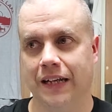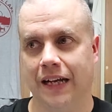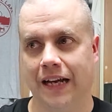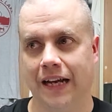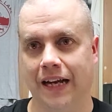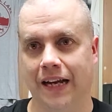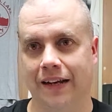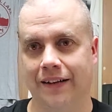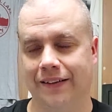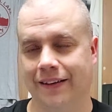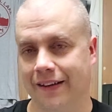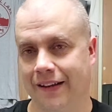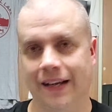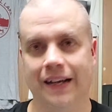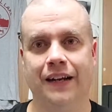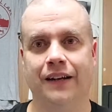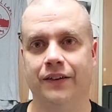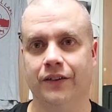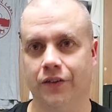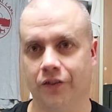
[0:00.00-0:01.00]
and
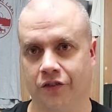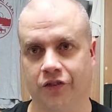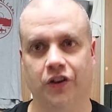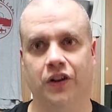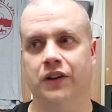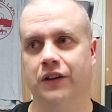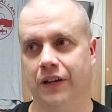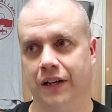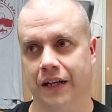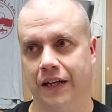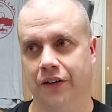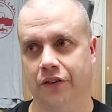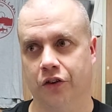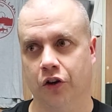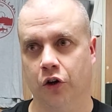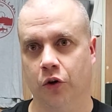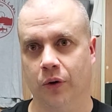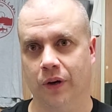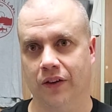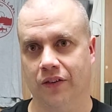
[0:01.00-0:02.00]
then suddenly
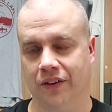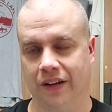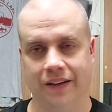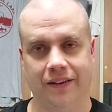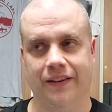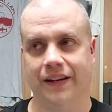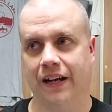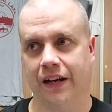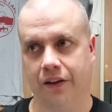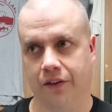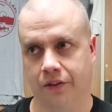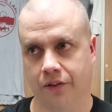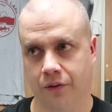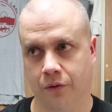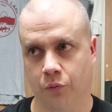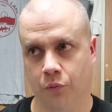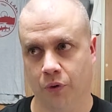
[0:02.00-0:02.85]
there is a death